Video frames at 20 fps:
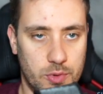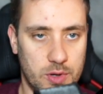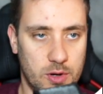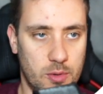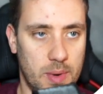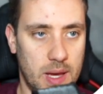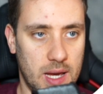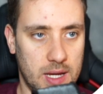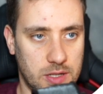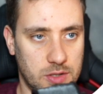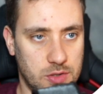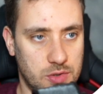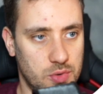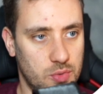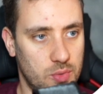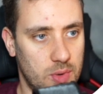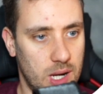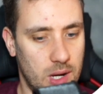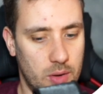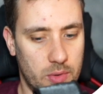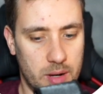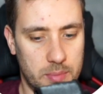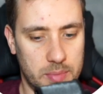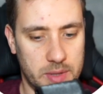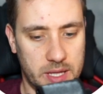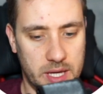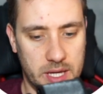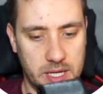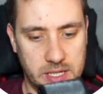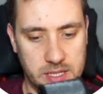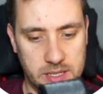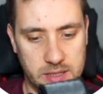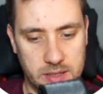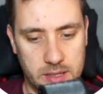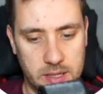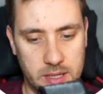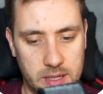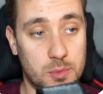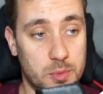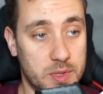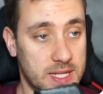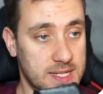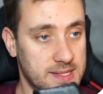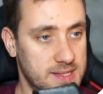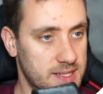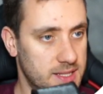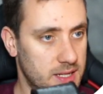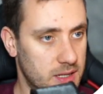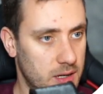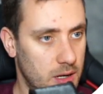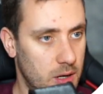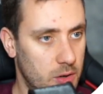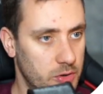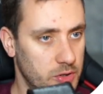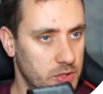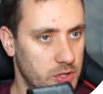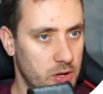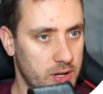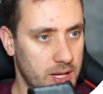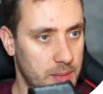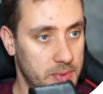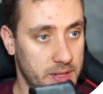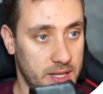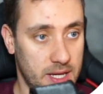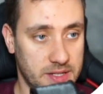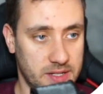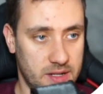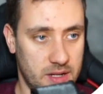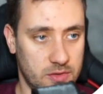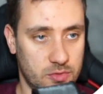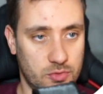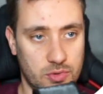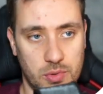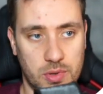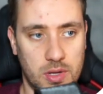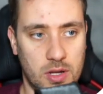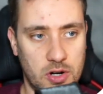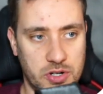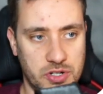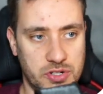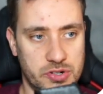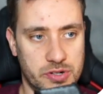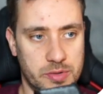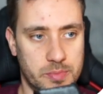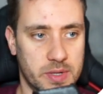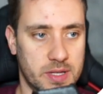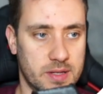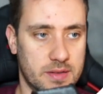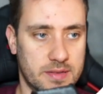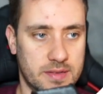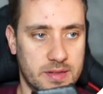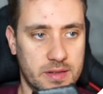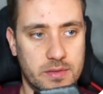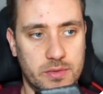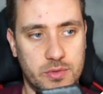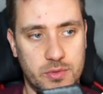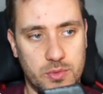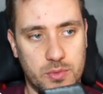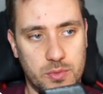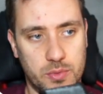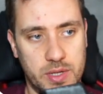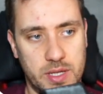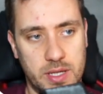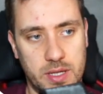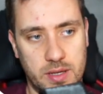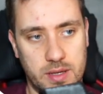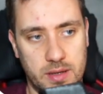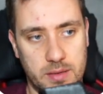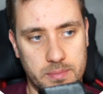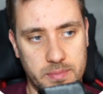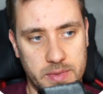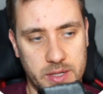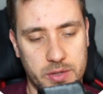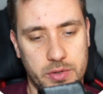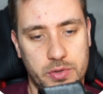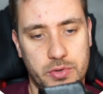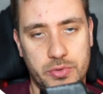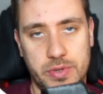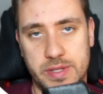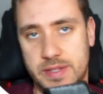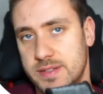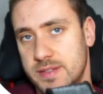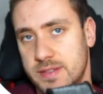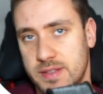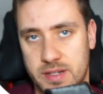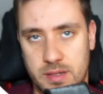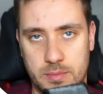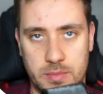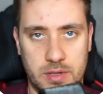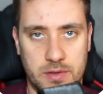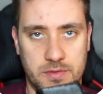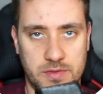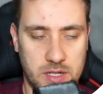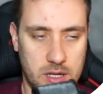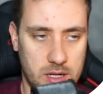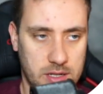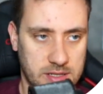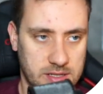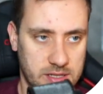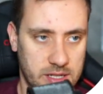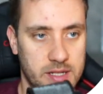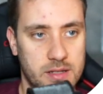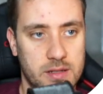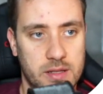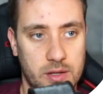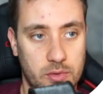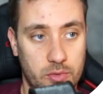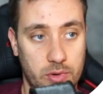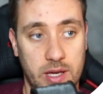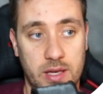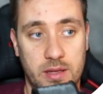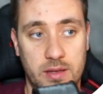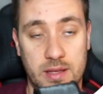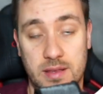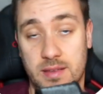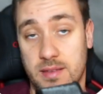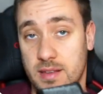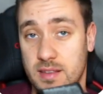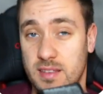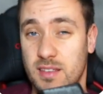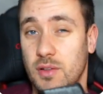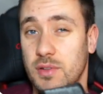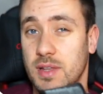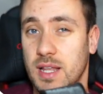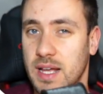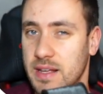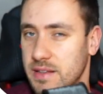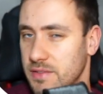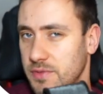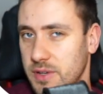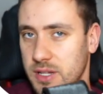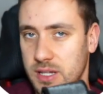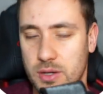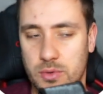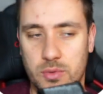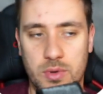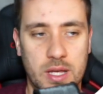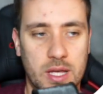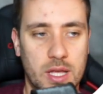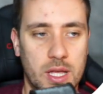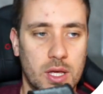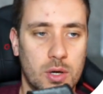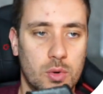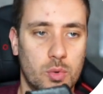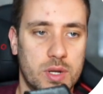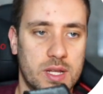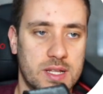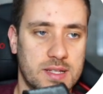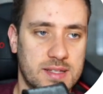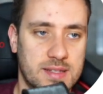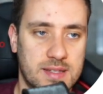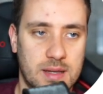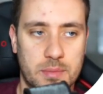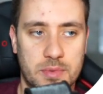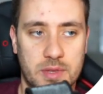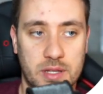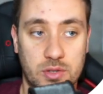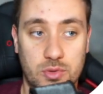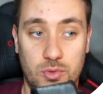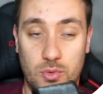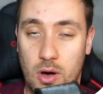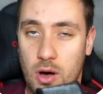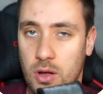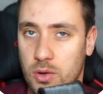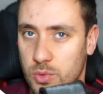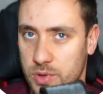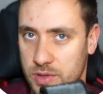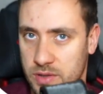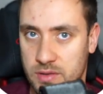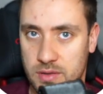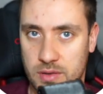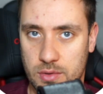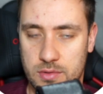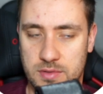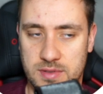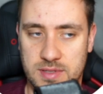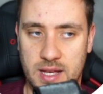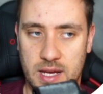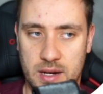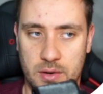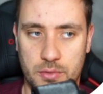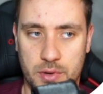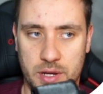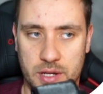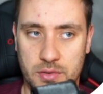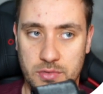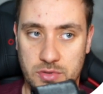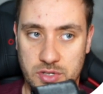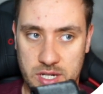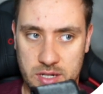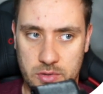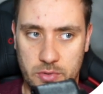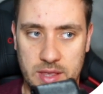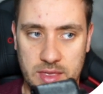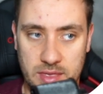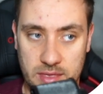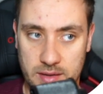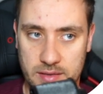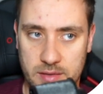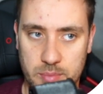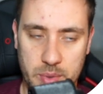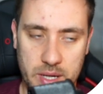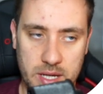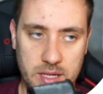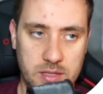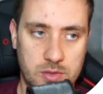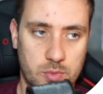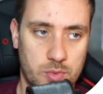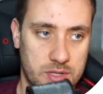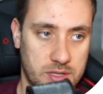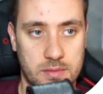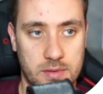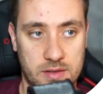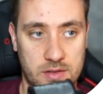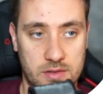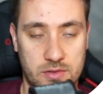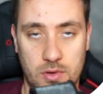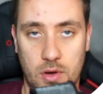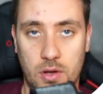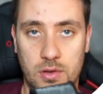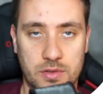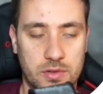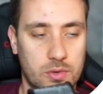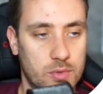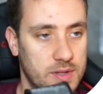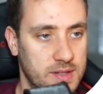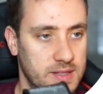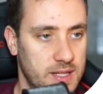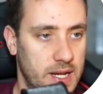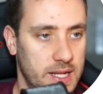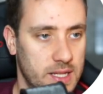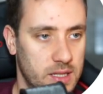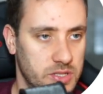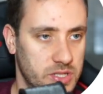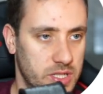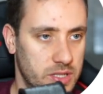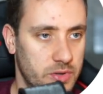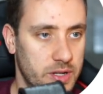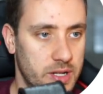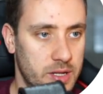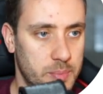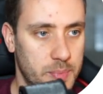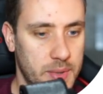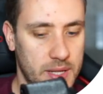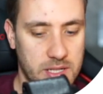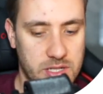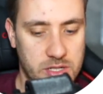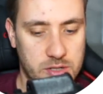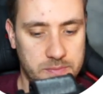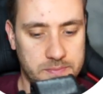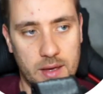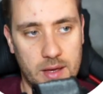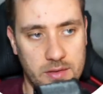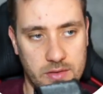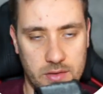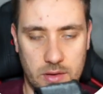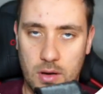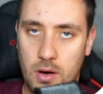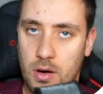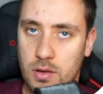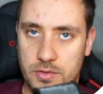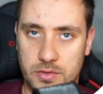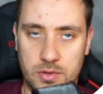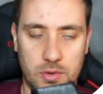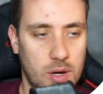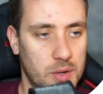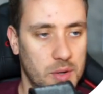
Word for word: we go back to our application, we can see that our dog application has grown larger because since we increase the number of dogs in the array insists on the last video, we did something to always use that array to generate this page. This is also a statically generated page. It's also